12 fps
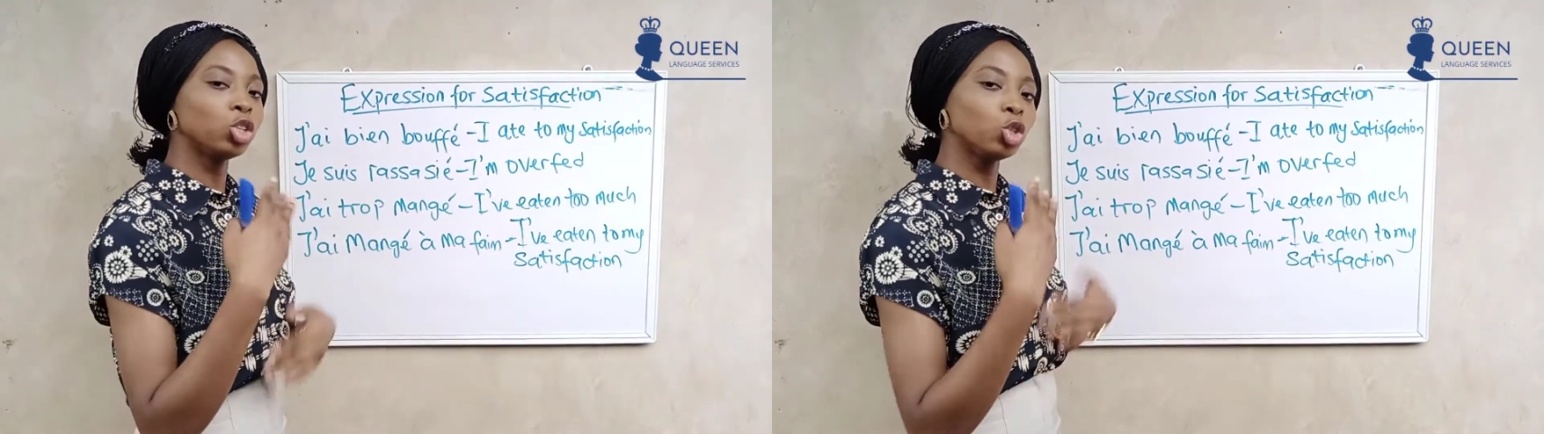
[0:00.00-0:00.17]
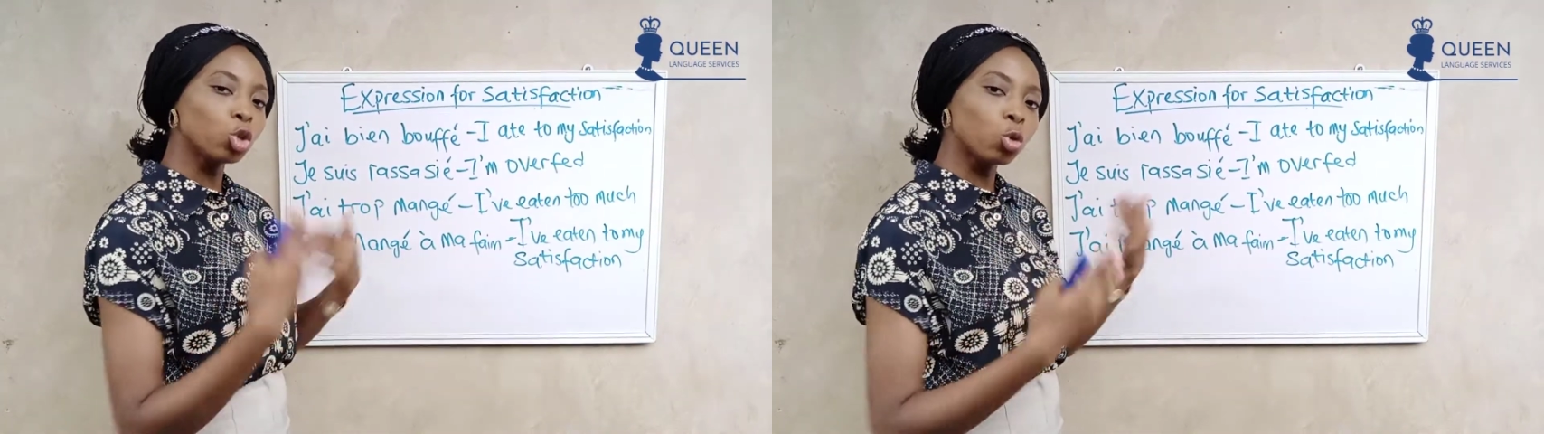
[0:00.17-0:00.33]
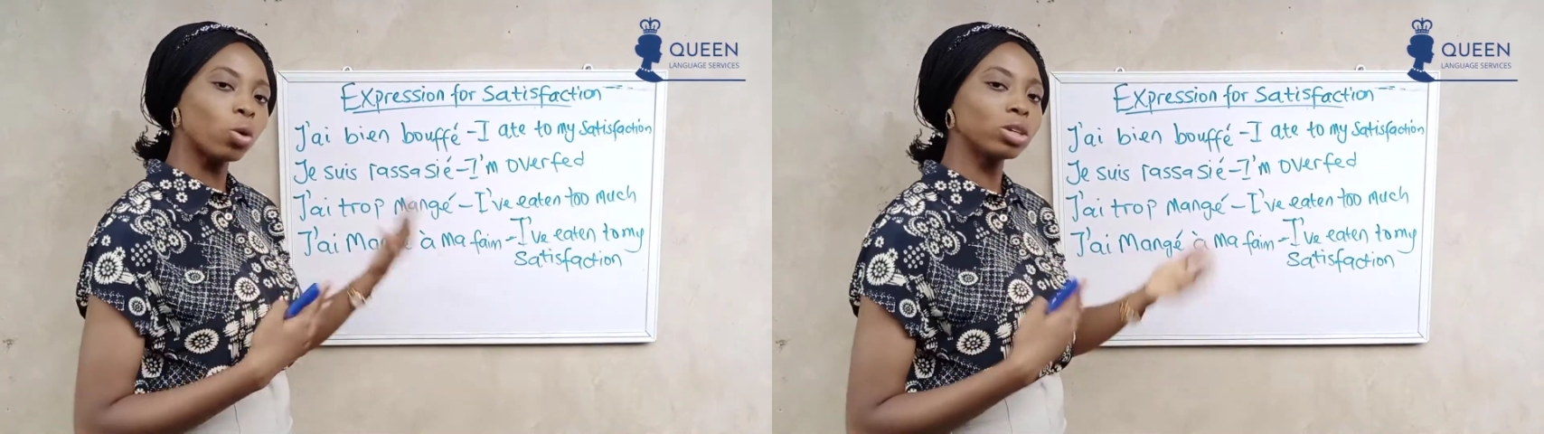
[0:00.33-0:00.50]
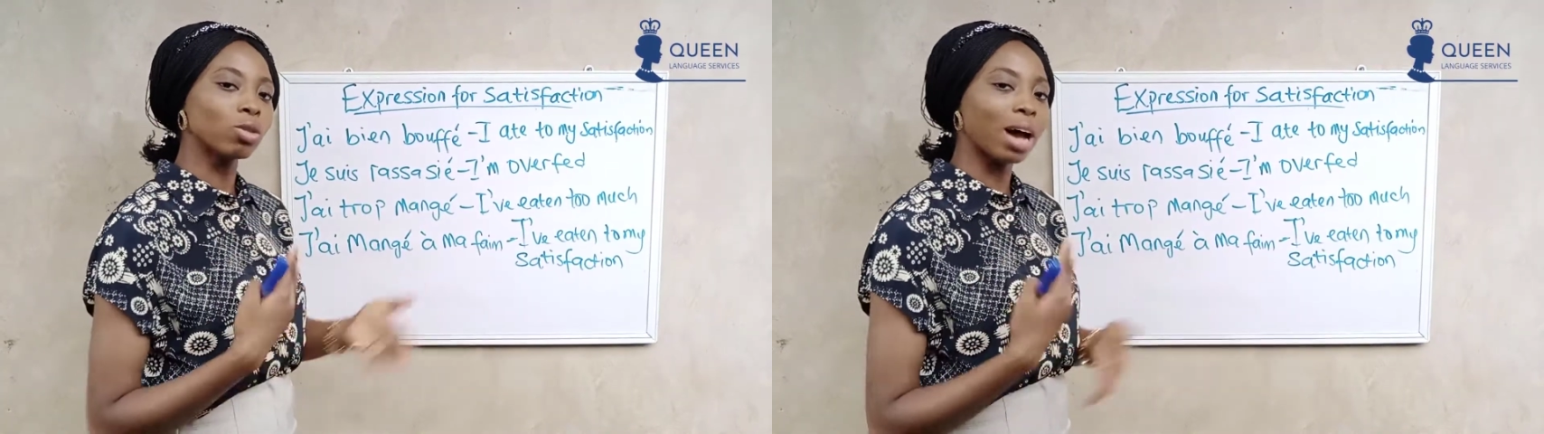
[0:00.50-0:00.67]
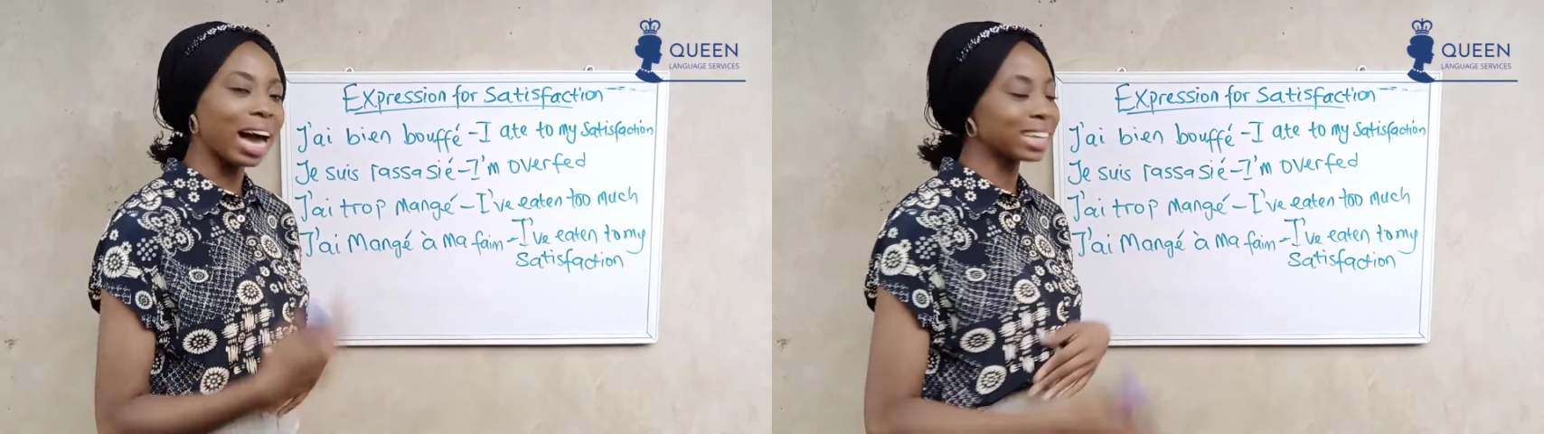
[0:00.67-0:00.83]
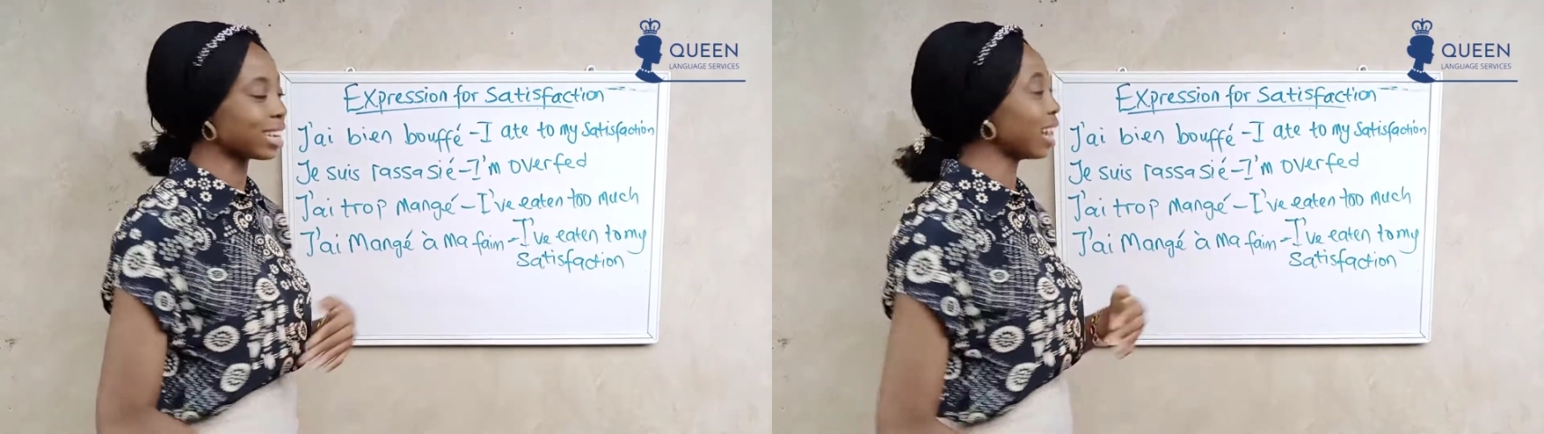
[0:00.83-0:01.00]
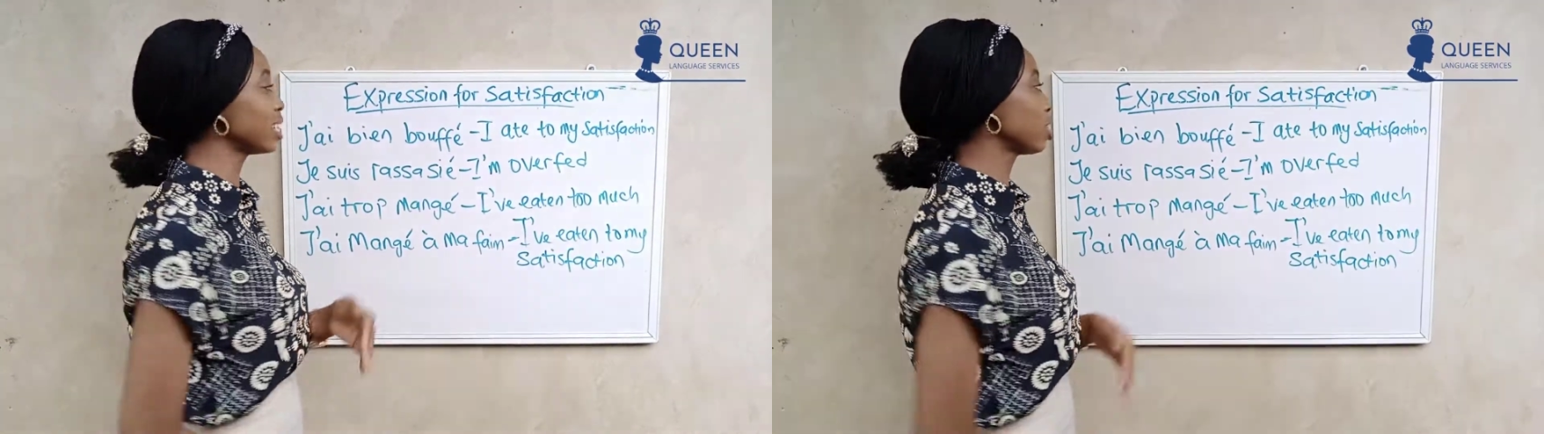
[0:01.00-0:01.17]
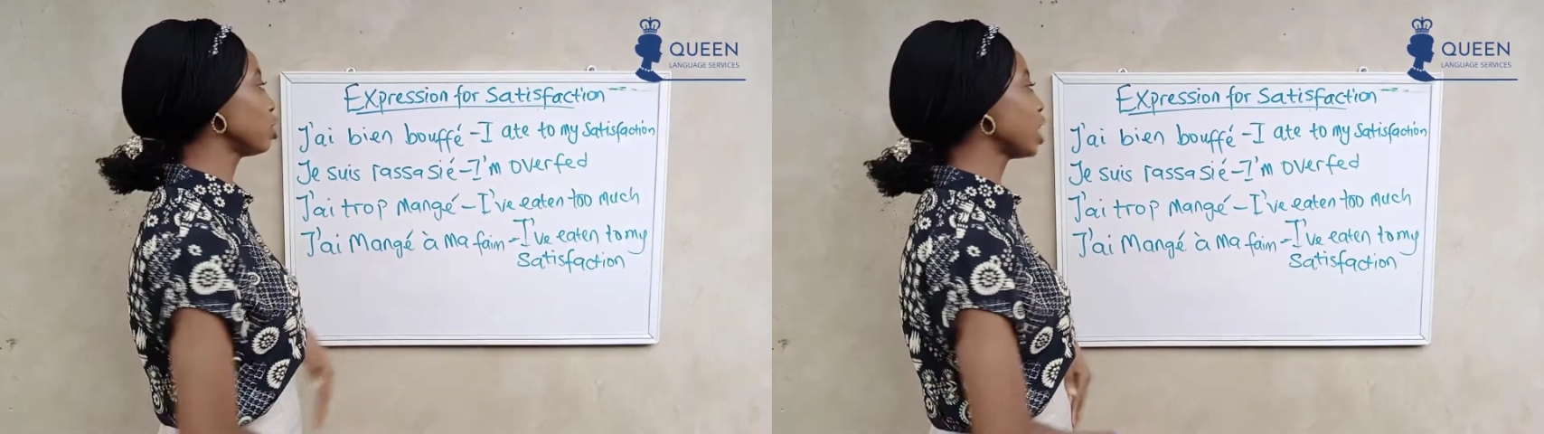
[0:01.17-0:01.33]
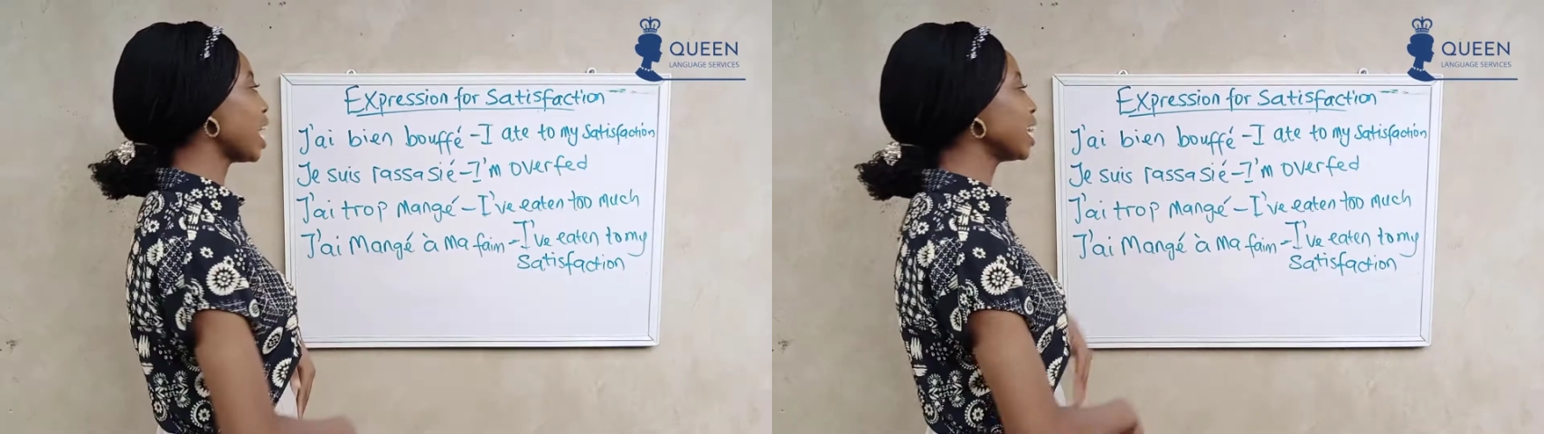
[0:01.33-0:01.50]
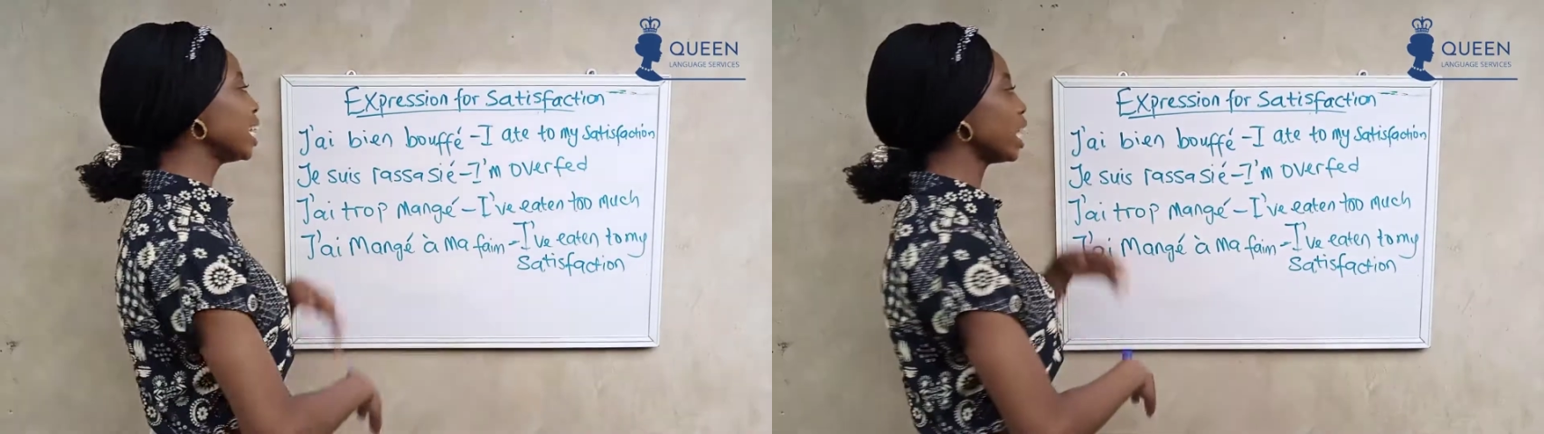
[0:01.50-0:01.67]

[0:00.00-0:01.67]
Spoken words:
you want to ask us regarding